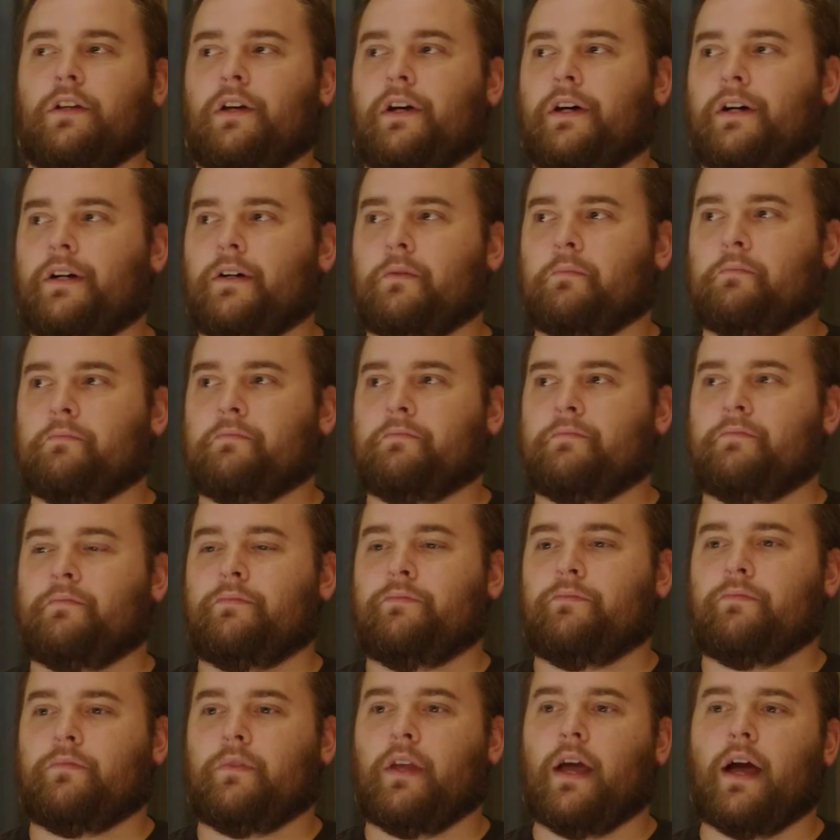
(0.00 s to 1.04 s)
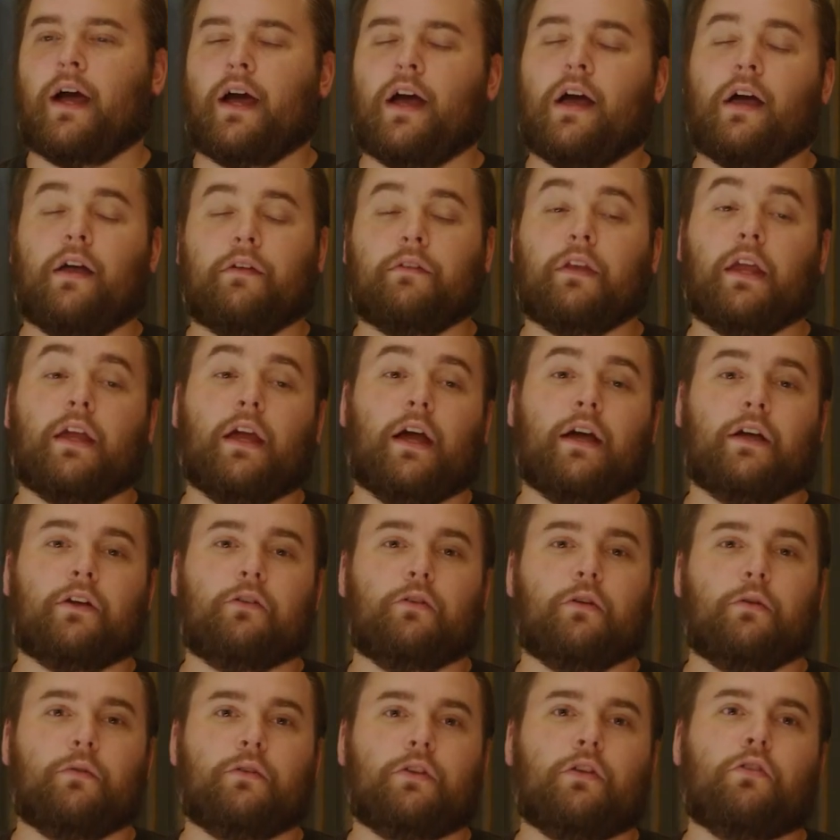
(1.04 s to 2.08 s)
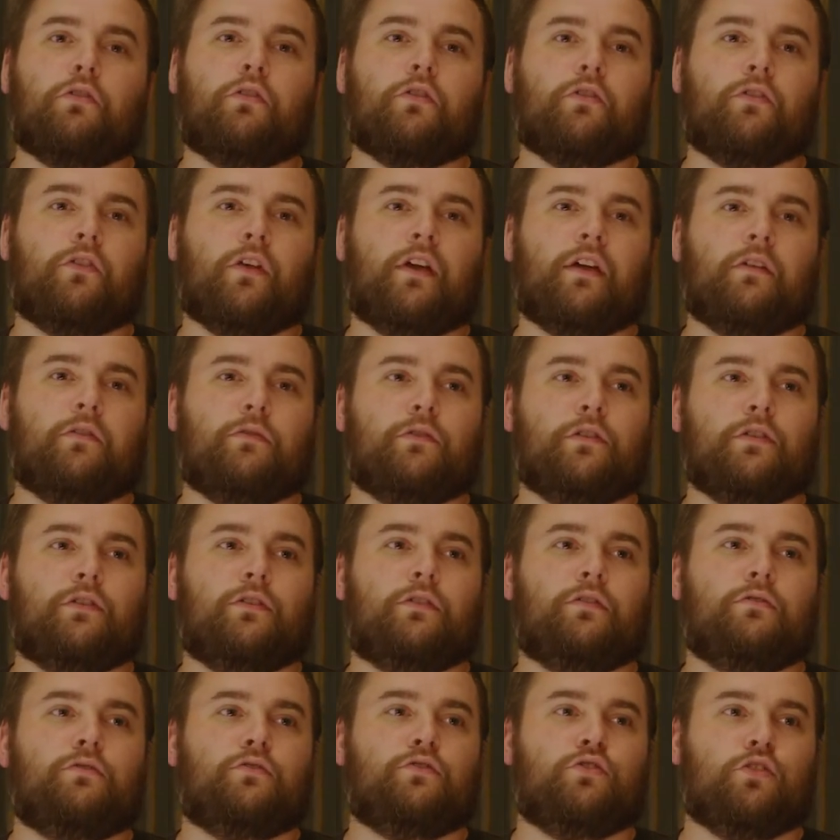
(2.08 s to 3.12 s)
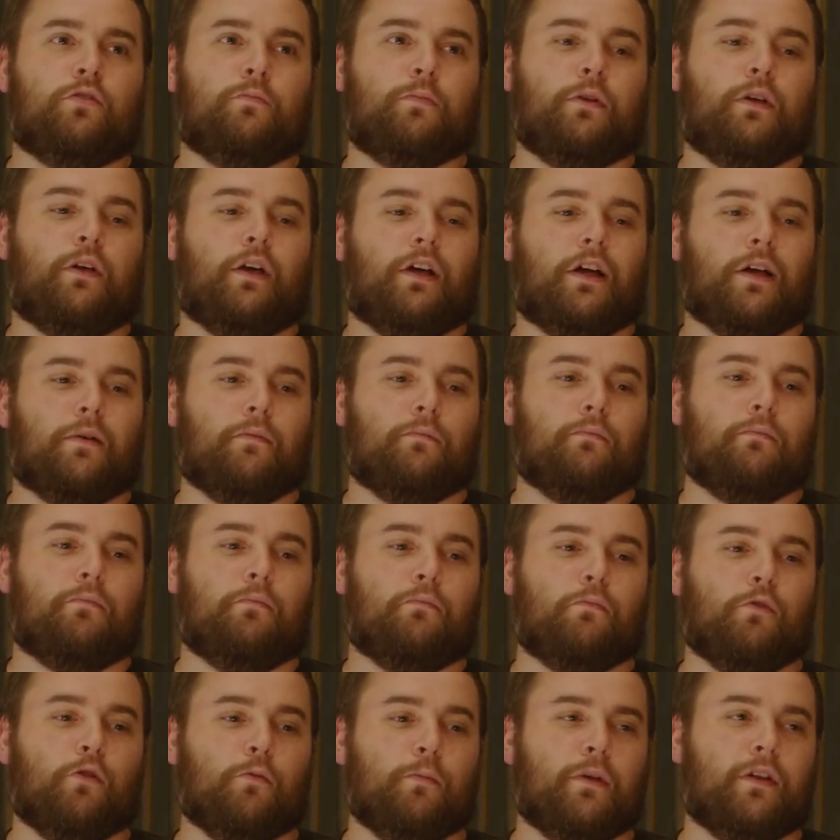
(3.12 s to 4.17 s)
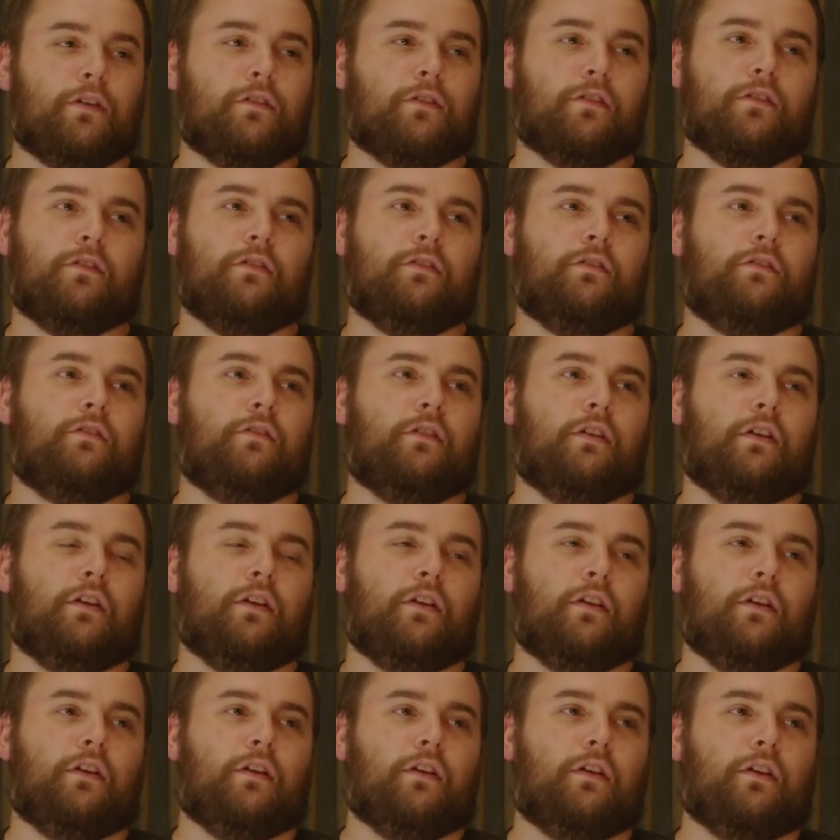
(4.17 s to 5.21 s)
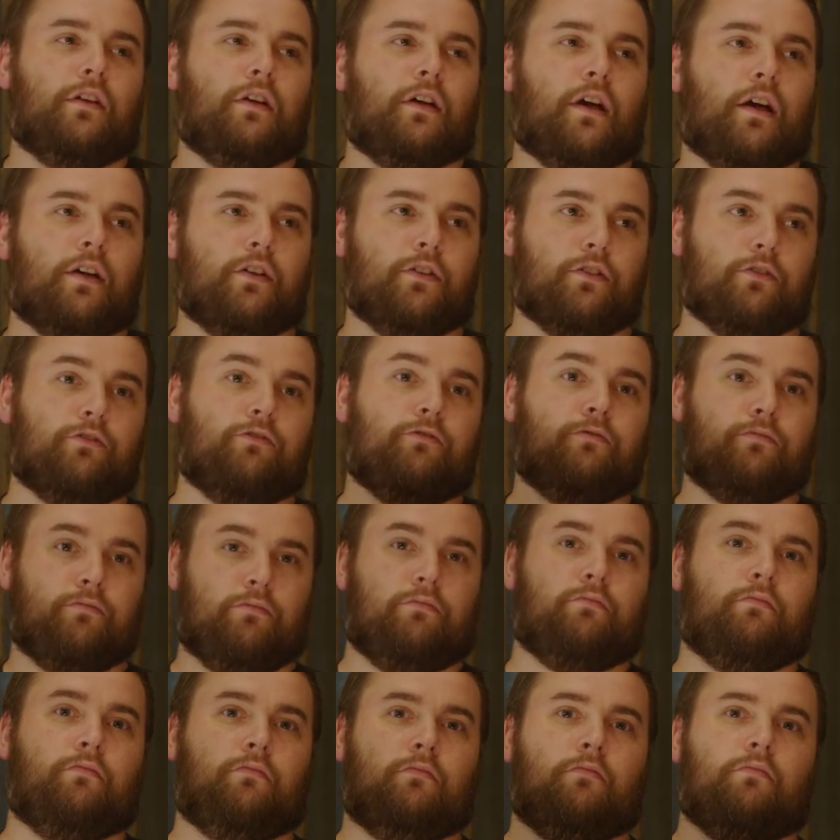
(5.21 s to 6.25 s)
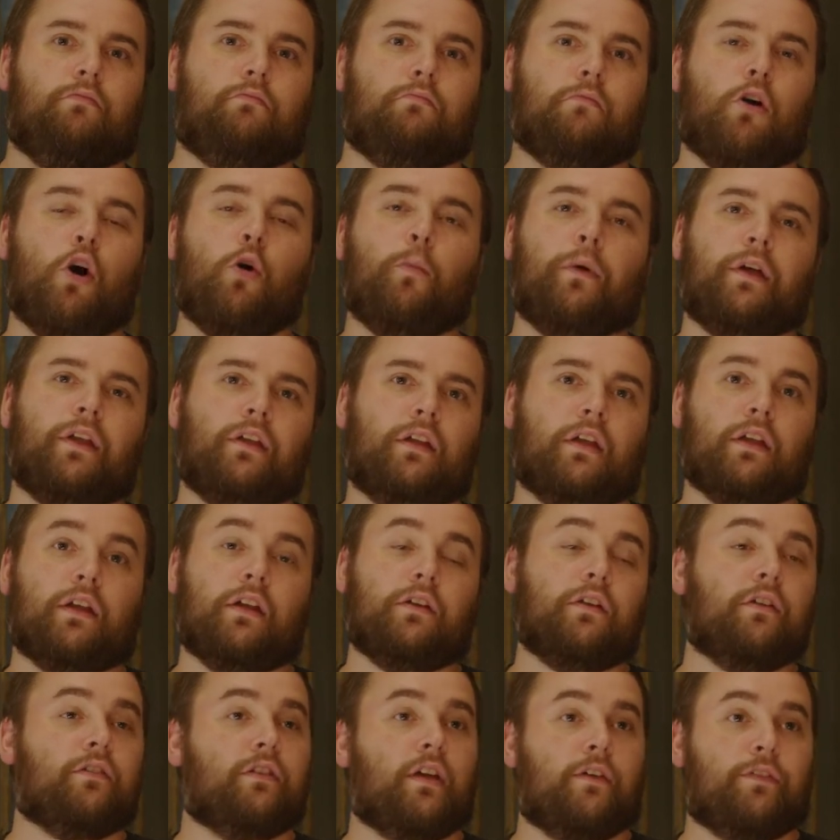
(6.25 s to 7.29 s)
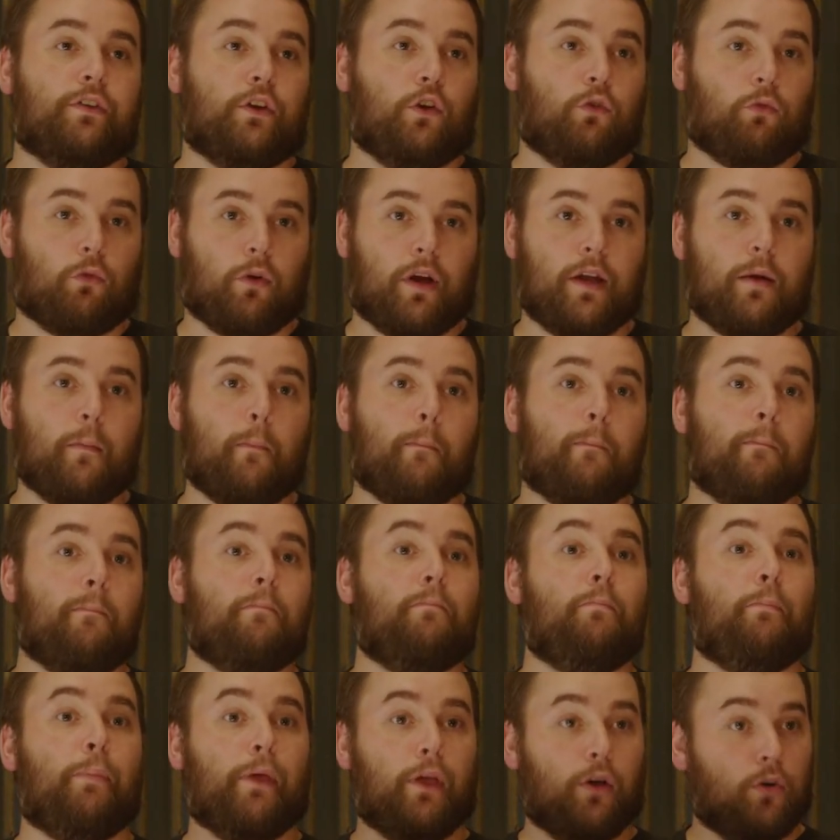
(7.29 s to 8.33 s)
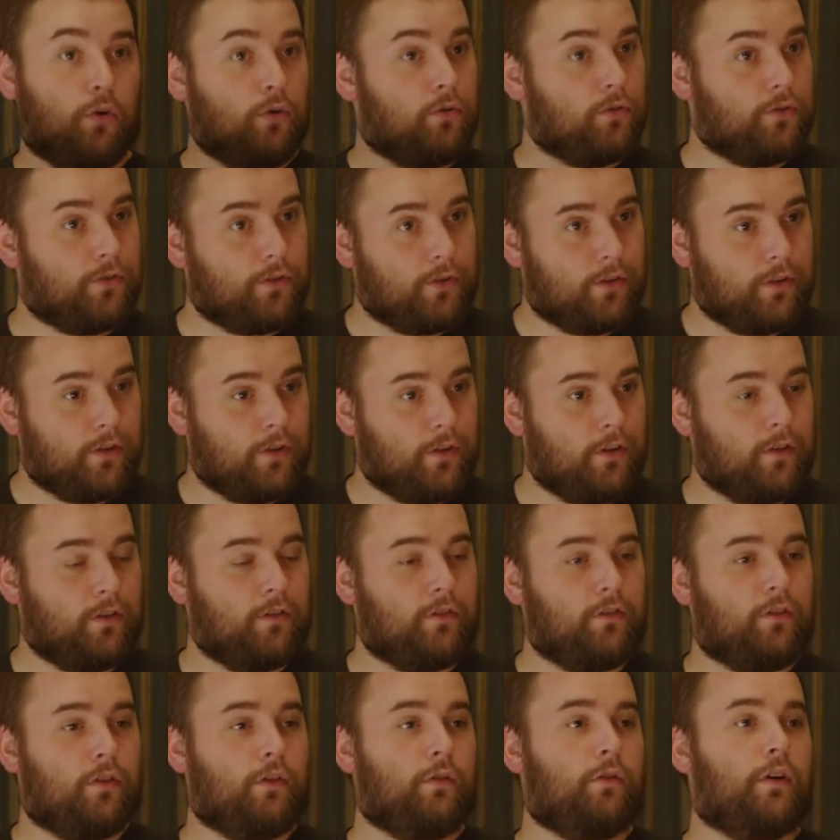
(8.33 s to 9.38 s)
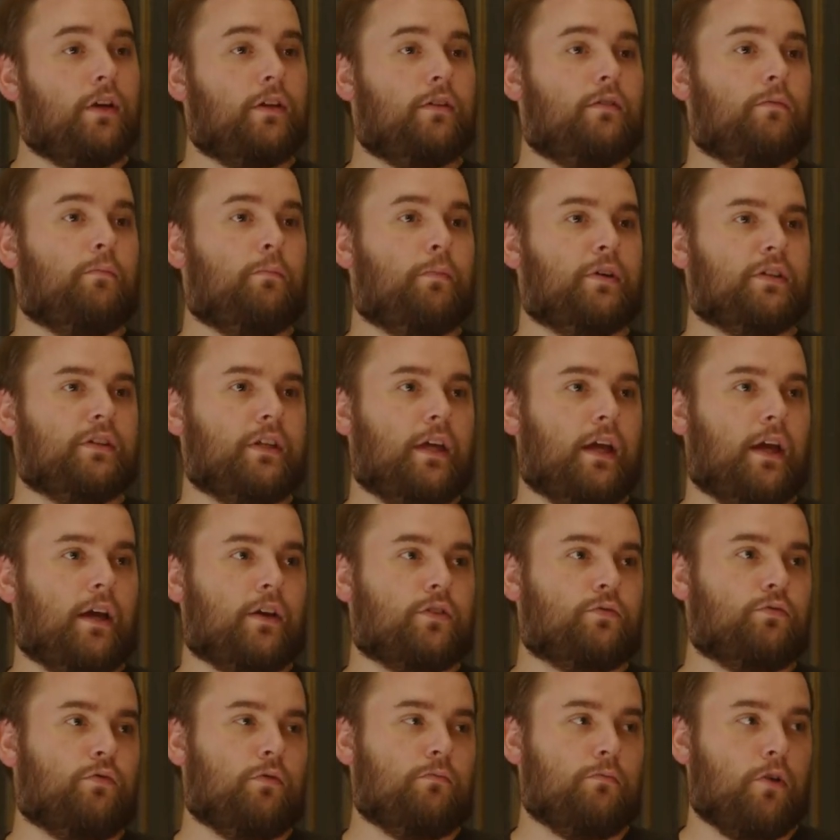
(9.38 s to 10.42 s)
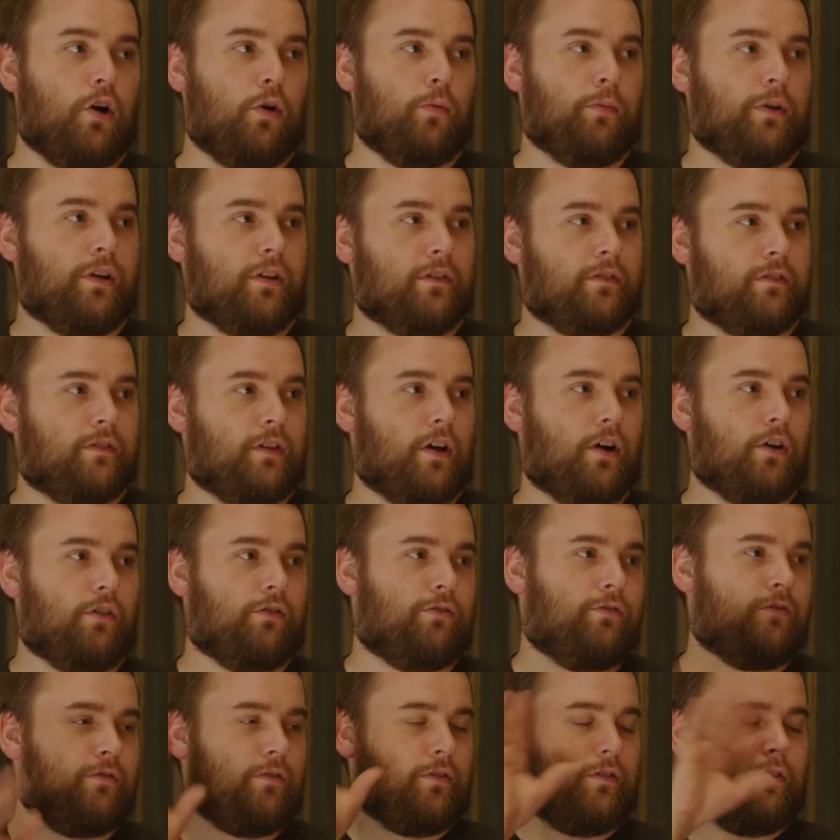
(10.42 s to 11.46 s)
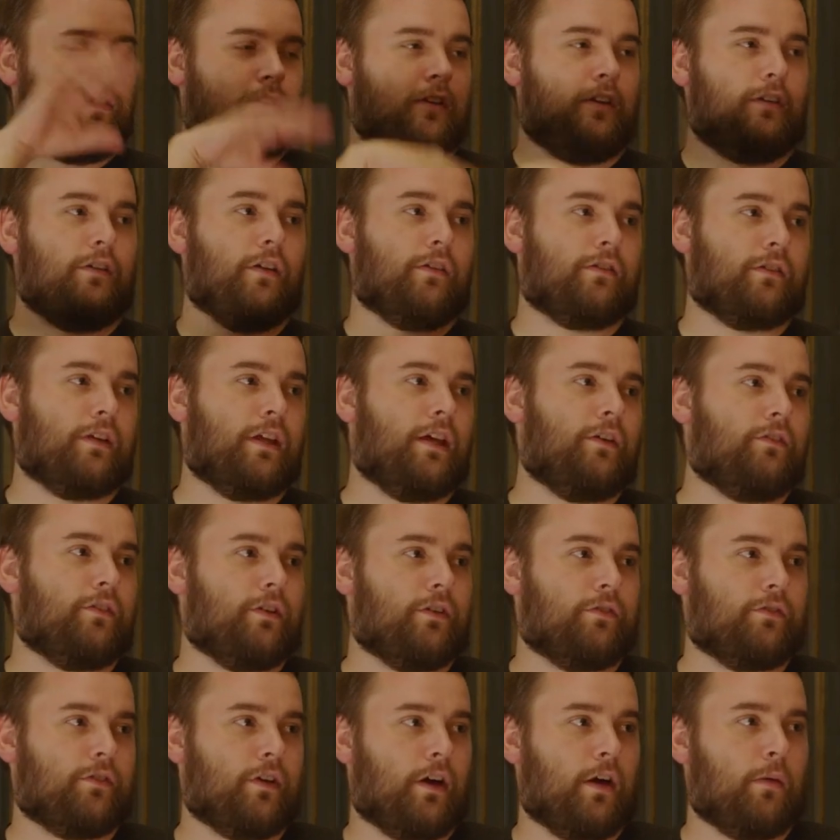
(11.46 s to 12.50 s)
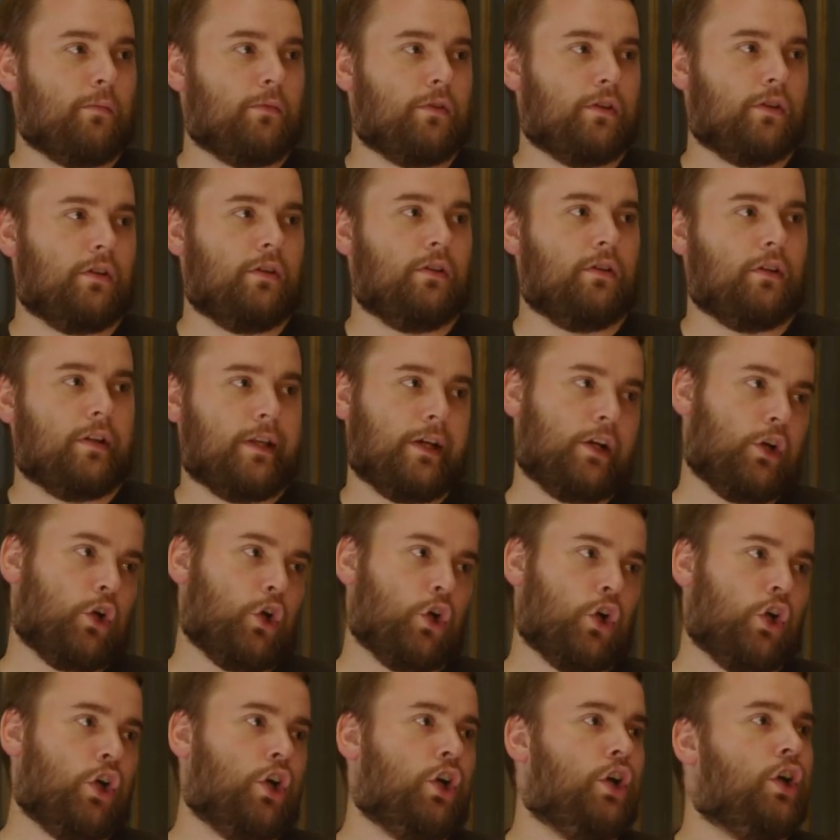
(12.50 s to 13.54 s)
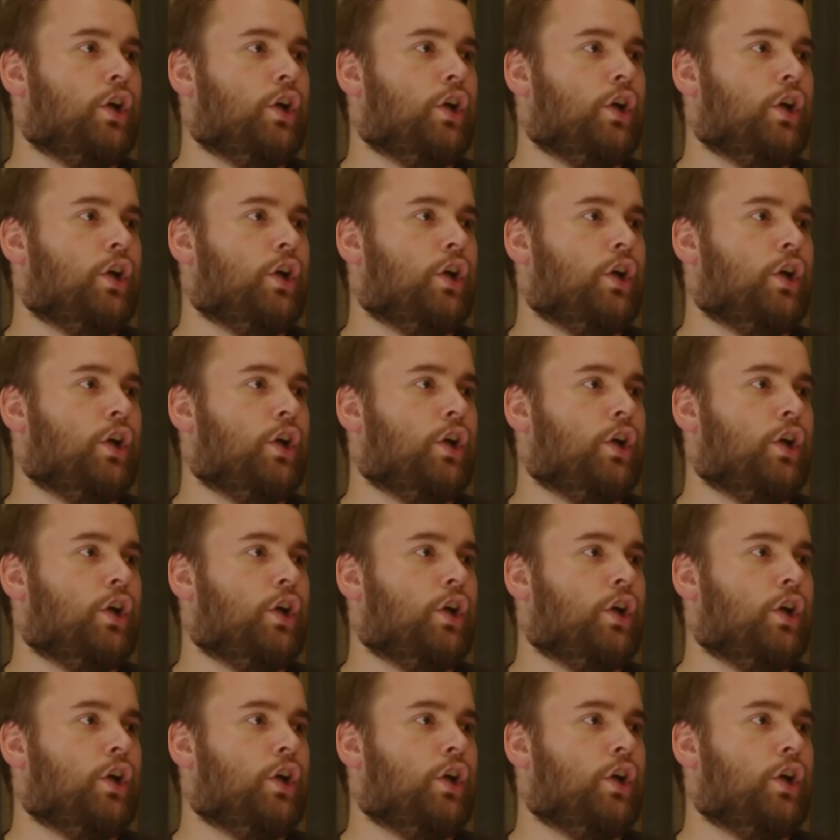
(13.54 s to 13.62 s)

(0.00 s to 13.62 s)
I agree with you. This should be like a momentous kind of moment, and it does have a great build to it, but the actual moment itself doesn't have enough time to linger,